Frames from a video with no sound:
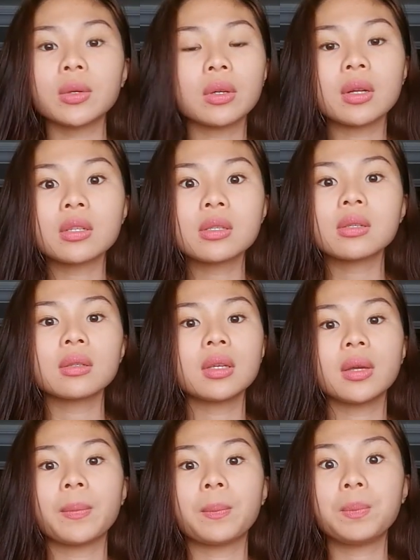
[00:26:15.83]
You don't need to
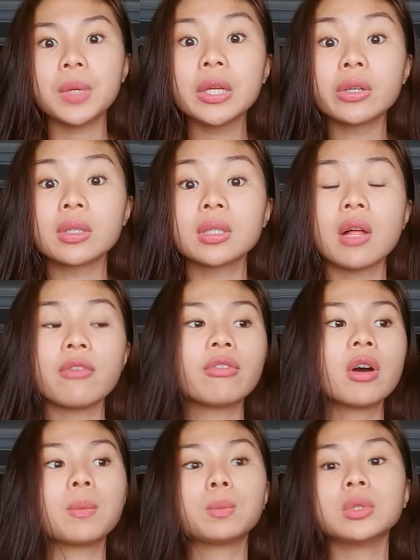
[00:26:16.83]
constantly
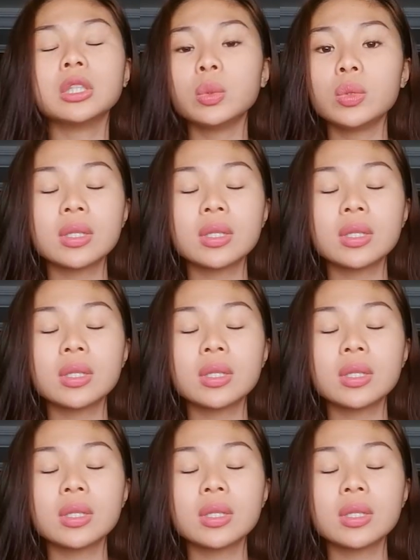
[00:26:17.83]
beat yourself